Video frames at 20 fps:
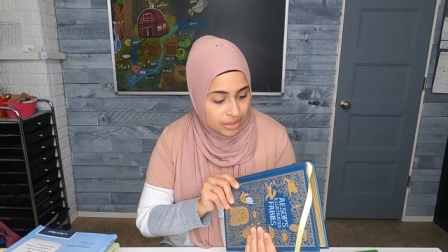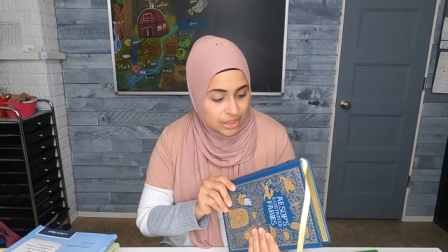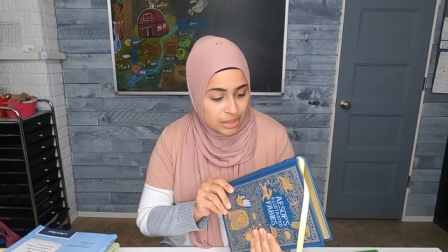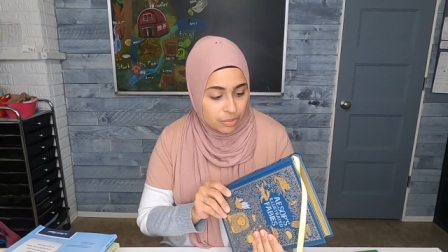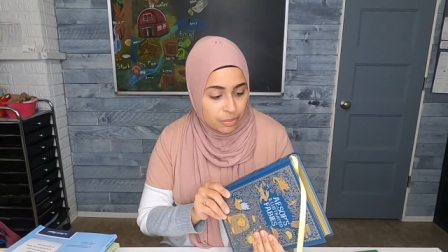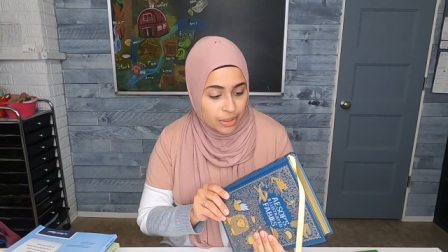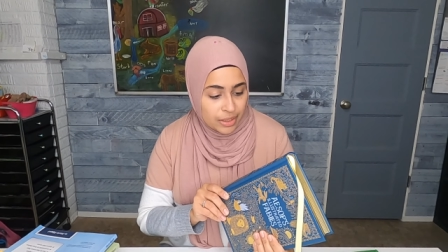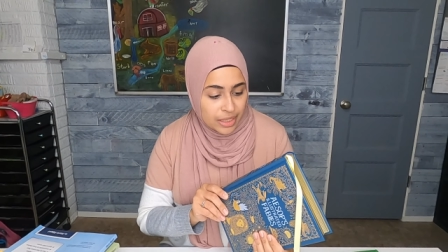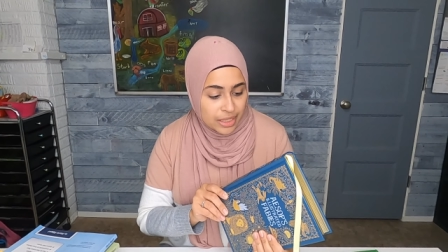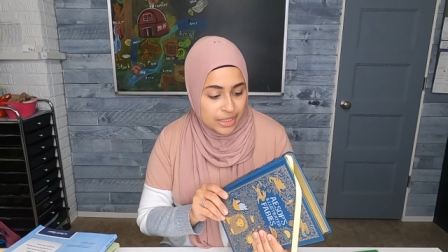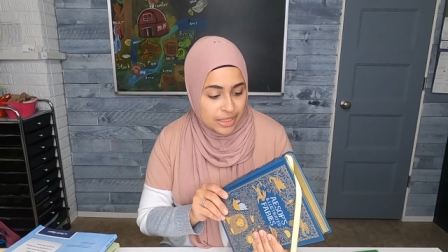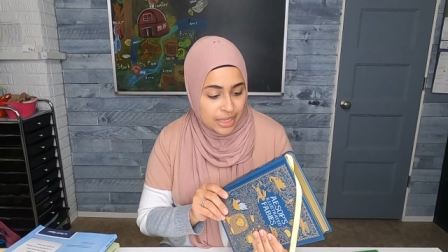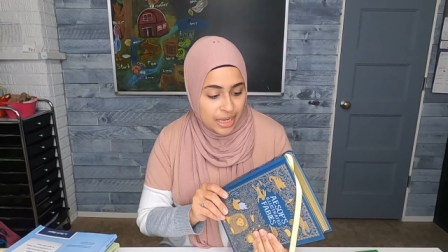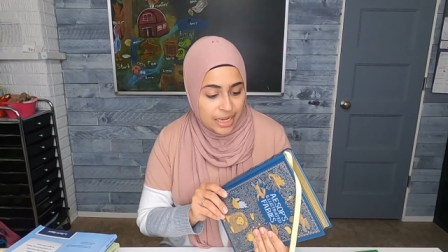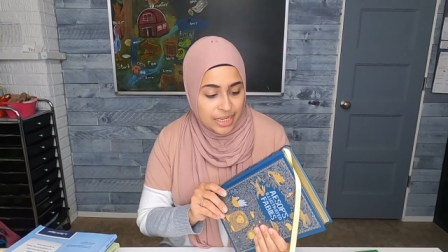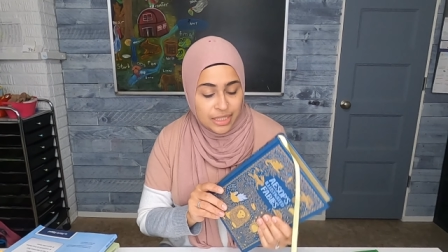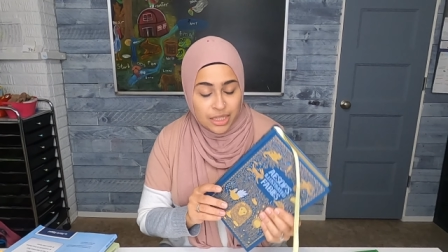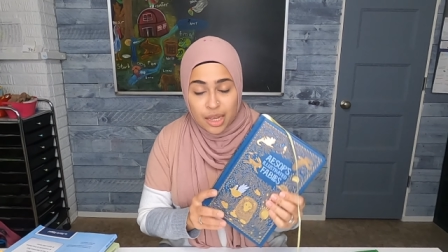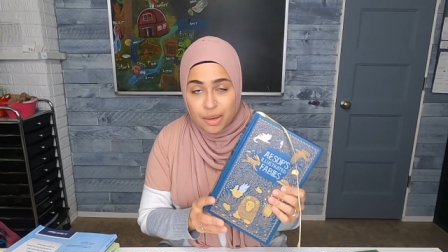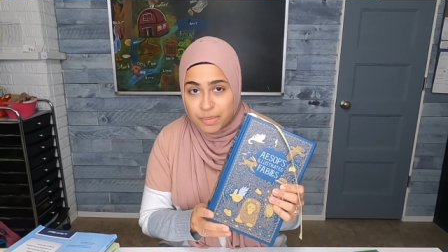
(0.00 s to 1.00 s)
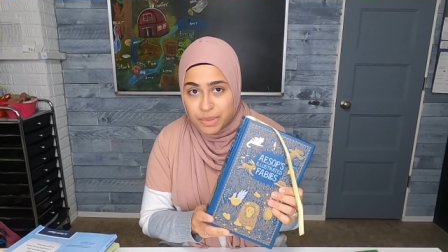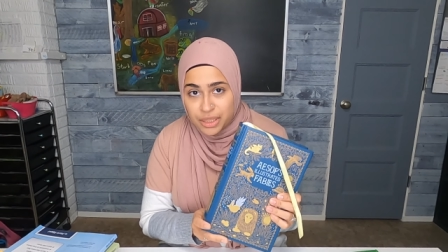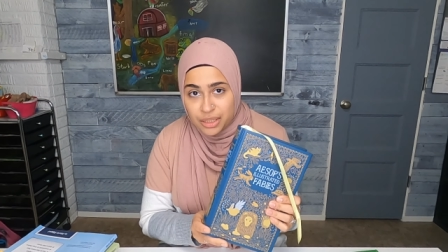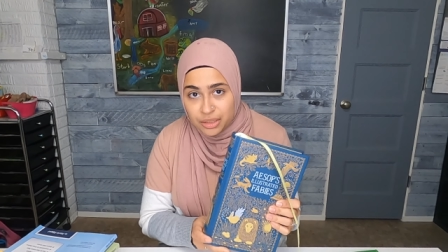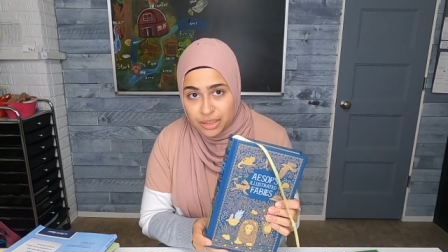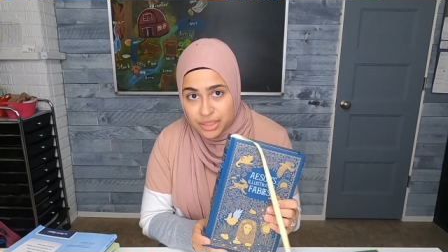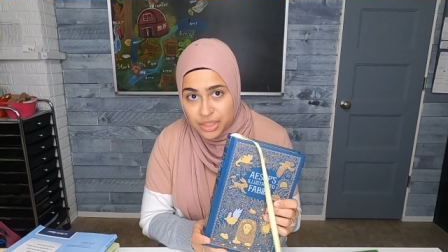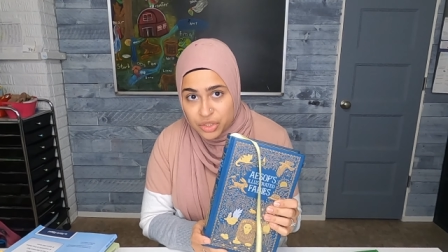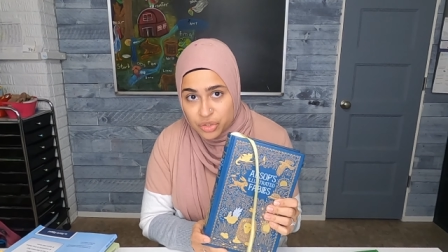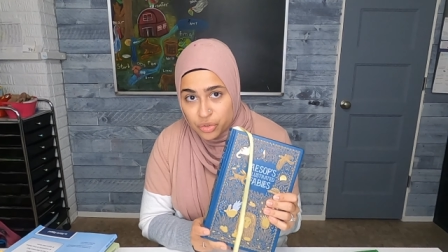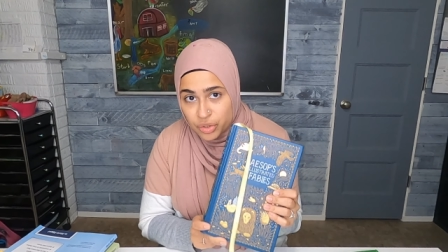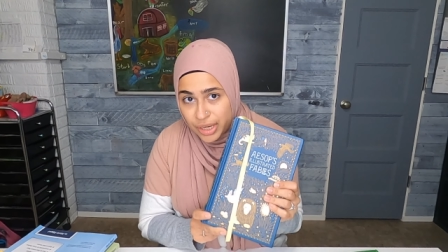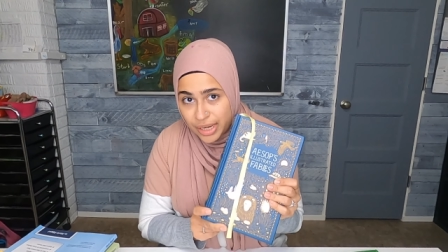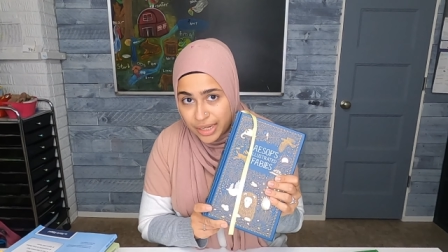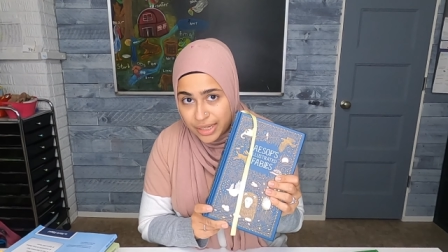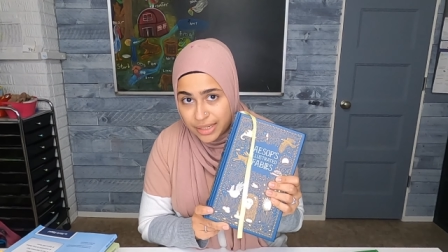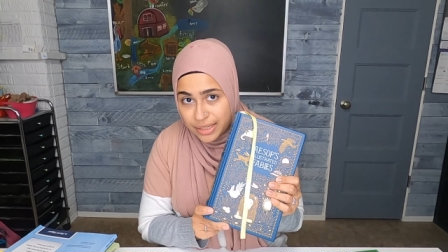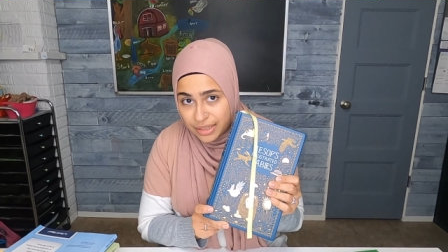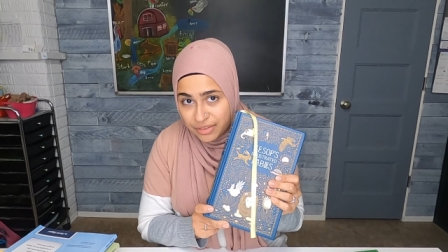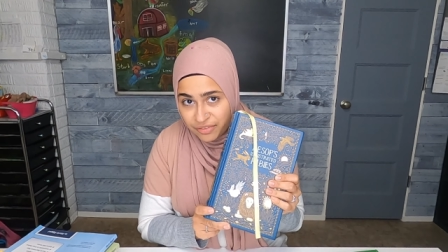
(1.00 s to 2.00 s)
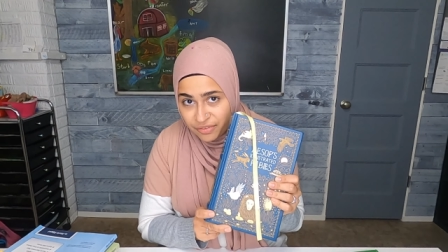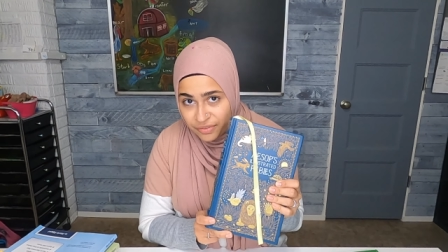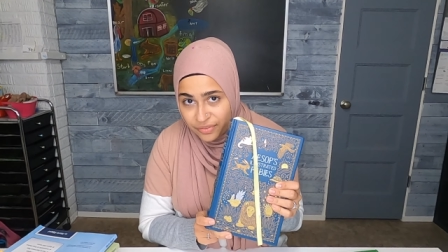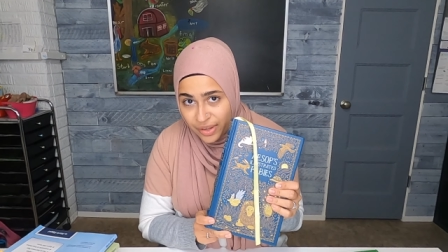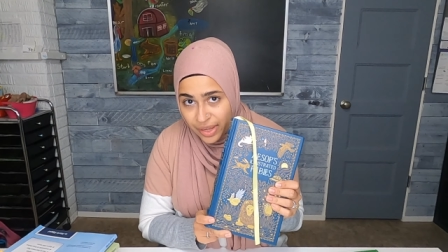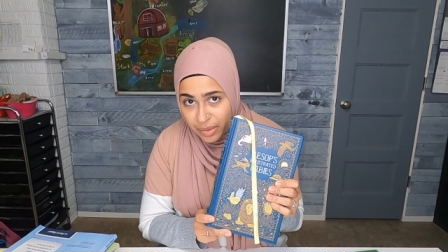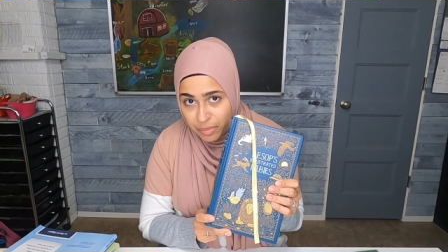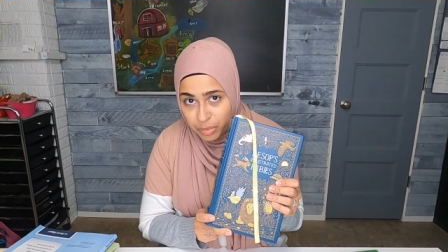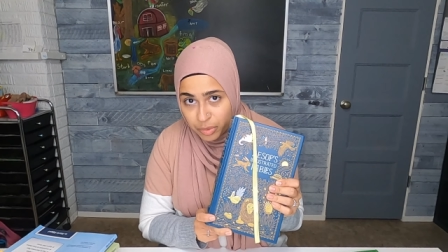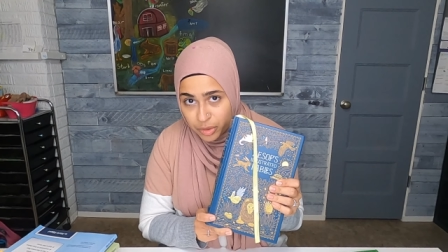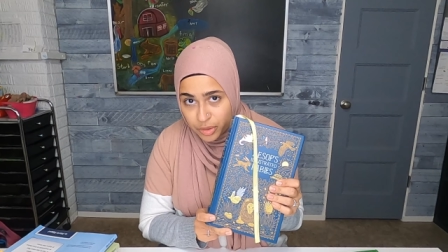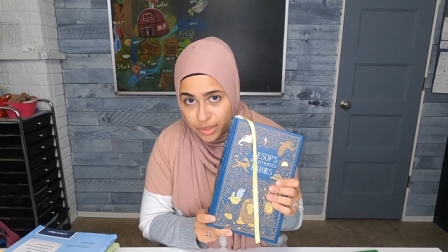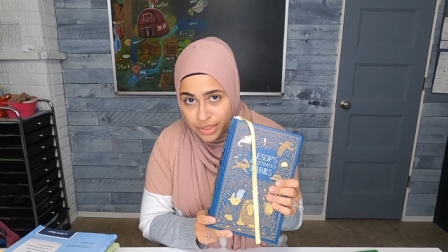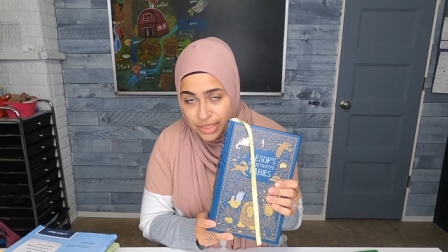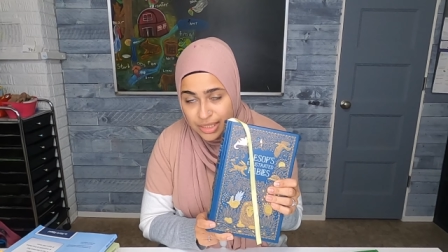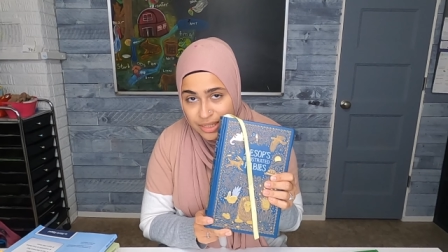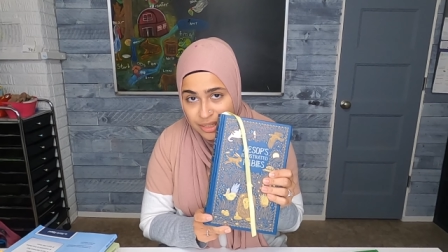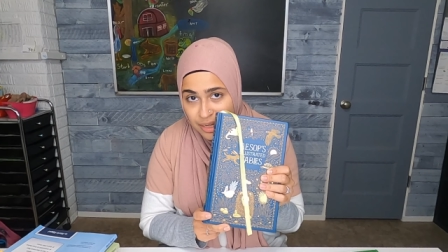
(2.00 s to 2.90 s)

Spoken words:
This one is Aesop's Illustrated Fables,